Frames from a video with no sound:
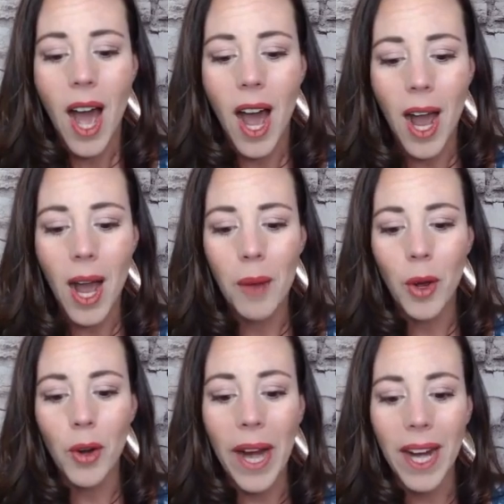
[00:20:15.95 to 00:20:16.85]

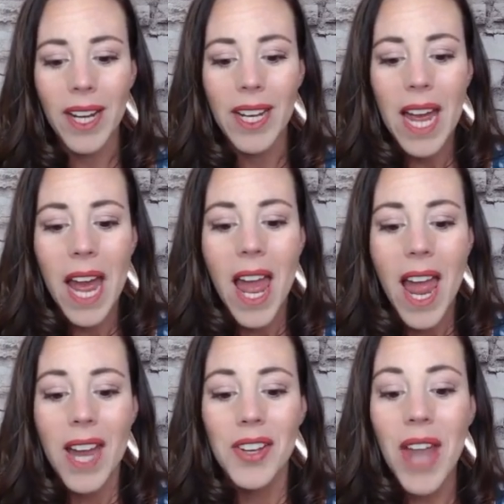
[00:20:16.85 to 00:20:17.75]
Okay,
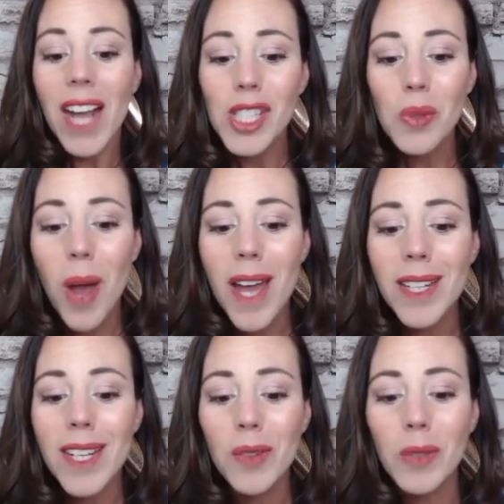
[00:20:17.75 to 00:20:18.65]
next
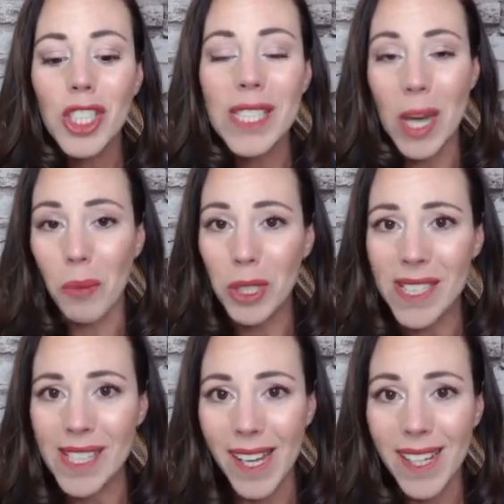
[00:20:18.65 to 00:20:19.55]
one, which is number
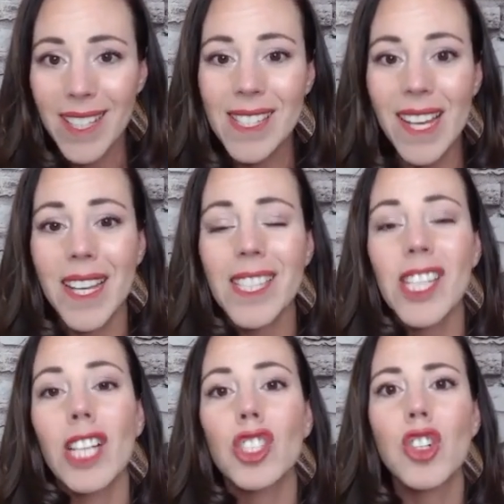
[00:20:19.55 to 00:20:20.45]
6, is
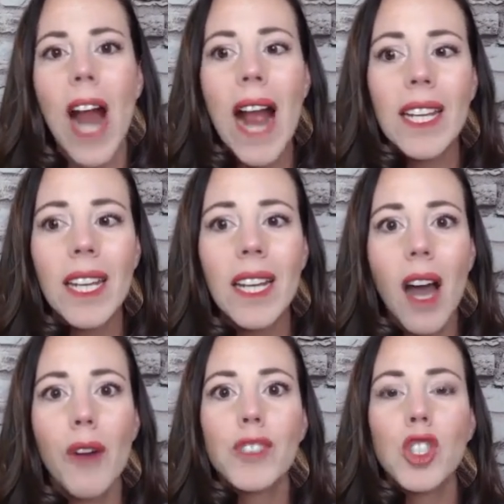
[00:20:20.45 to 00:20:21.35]
tracking
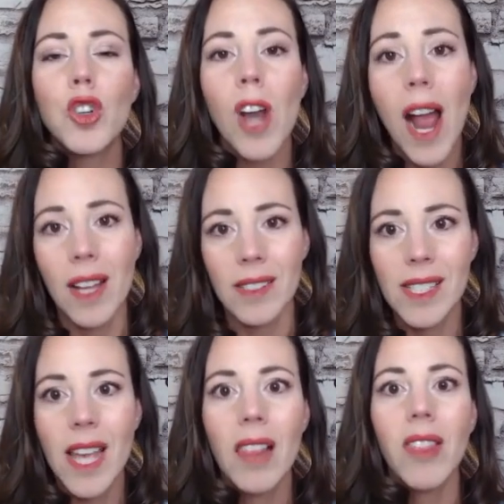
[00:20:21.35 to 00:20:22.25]
of
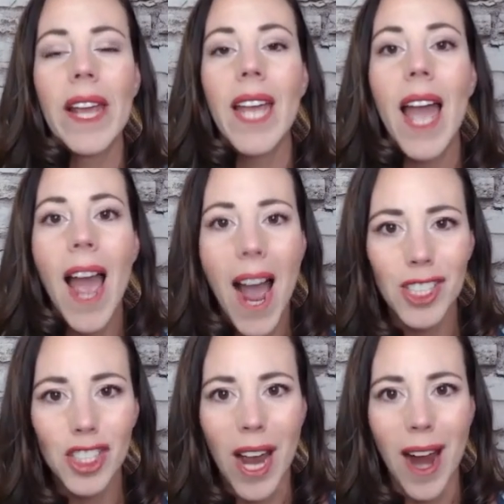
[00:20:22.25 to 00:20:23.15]
trends like
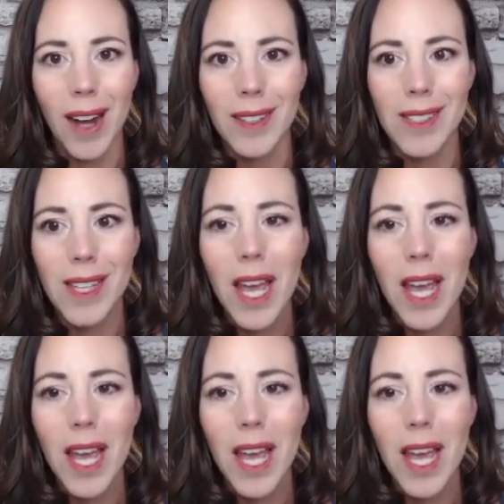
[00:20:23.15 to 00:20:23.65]
hashtags.